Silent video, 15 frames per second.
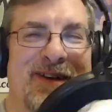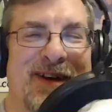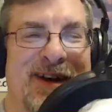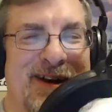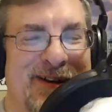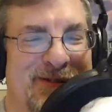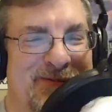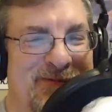
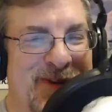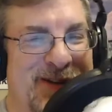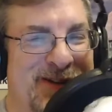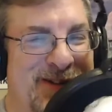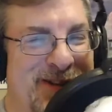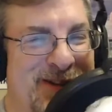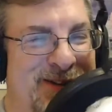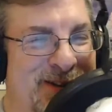hear us mention
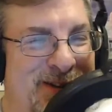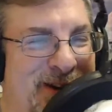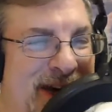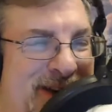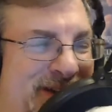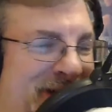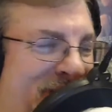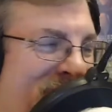the
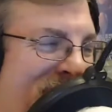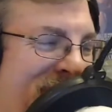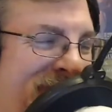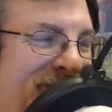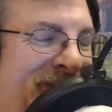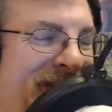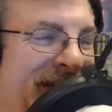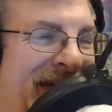Geocaching
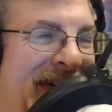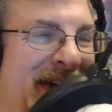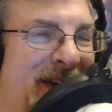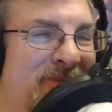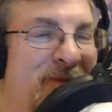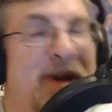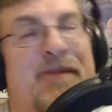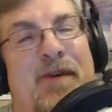Oracle again.
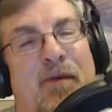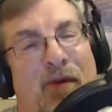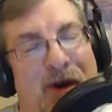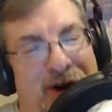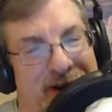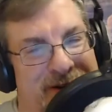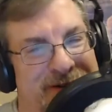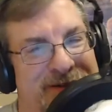But if it
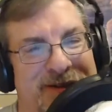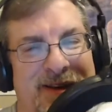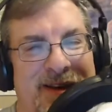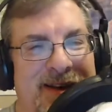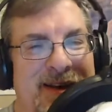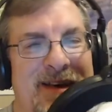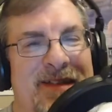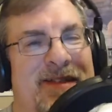works,
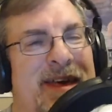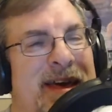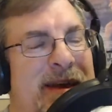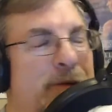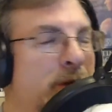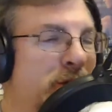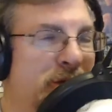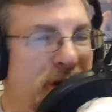then it
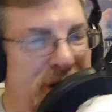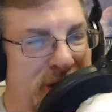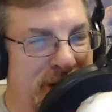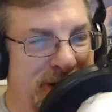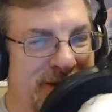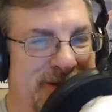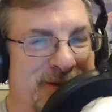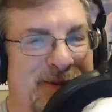was
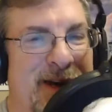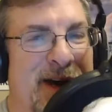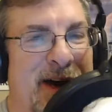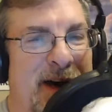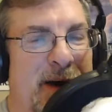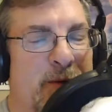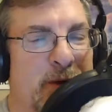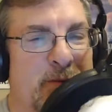genius.
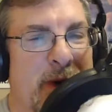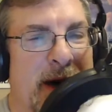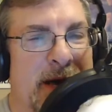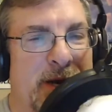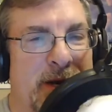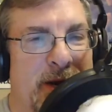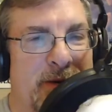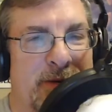
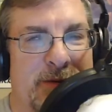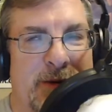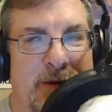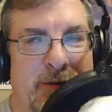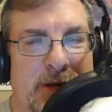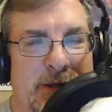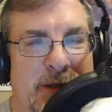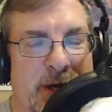It
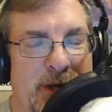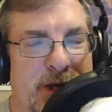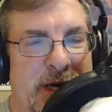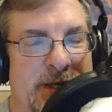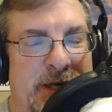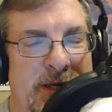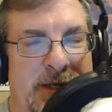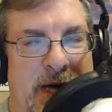was
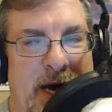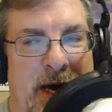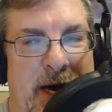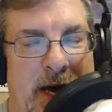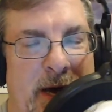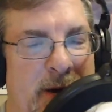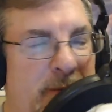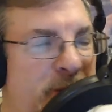Jesse's
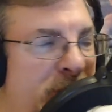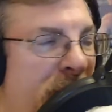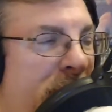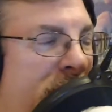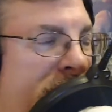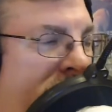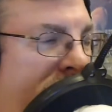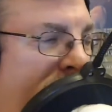
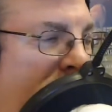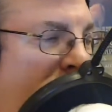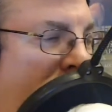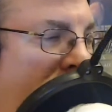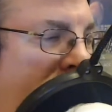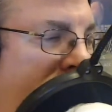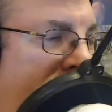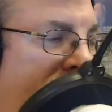genius. If it
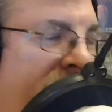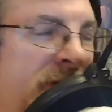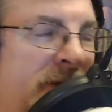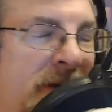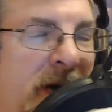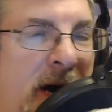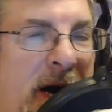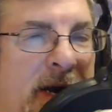works, if it's
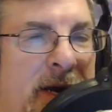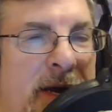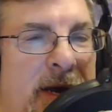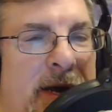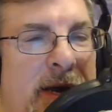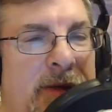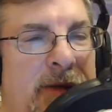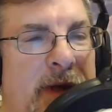not,
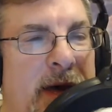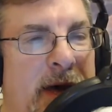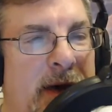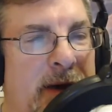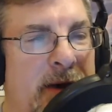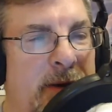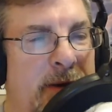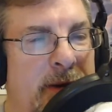
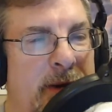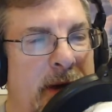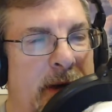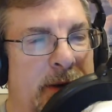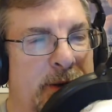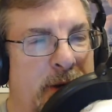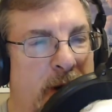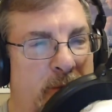then
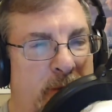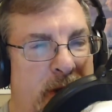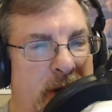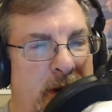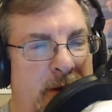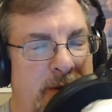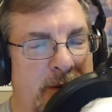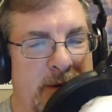it's on
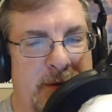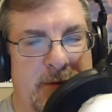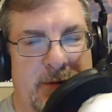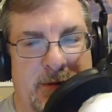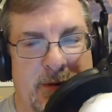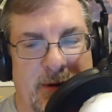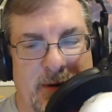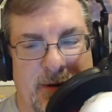me.
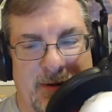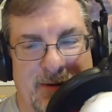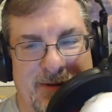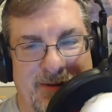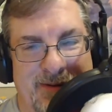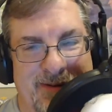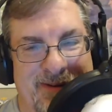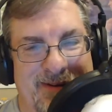
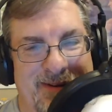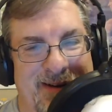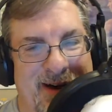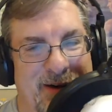I'll